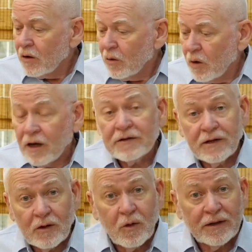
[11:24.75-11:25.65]
Well, I
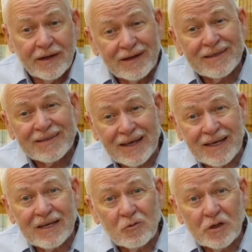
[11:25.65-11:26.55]
tell you what, that needs to
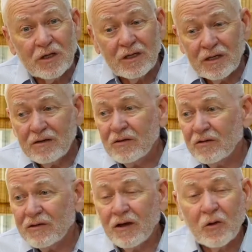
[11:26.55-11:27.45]
end. We need to
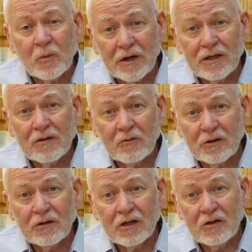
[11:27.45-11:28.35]
celebrate the
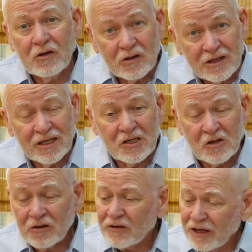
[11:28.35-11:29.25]
really good
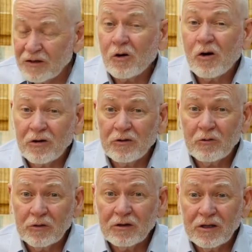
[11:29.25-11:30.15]
teachers, and there are
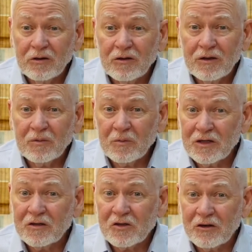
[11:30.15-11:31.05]
really good
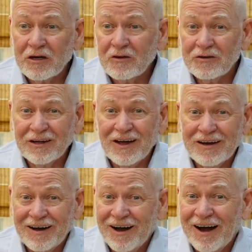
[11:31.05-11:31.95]
administrators that
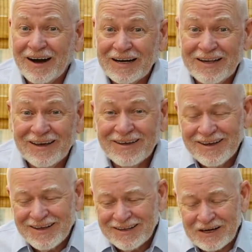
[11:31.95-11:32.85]
kind of hide.
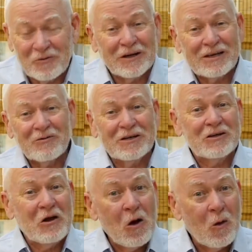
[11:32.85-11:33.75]
They don't want anyone to
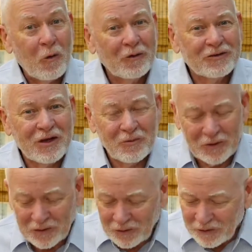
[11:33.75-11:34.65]
know some
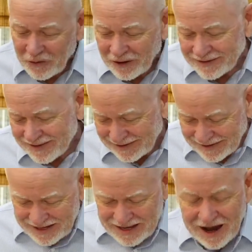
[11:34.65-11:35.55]
of their thoughts and
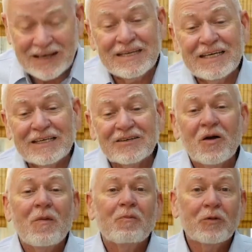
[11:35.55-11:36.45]
ideas,
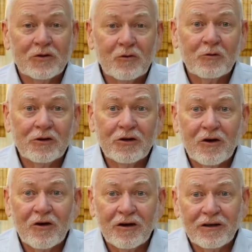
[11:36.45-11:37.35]
but there really
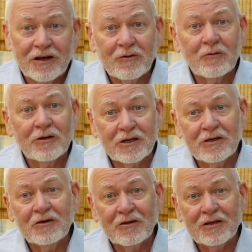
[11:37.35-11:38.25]
are a lot of really
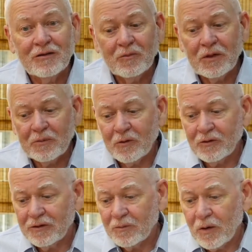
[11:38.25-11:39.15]
good
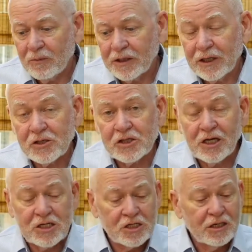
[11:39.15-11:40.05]
people in public
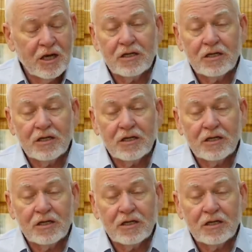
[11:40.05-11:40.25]
education.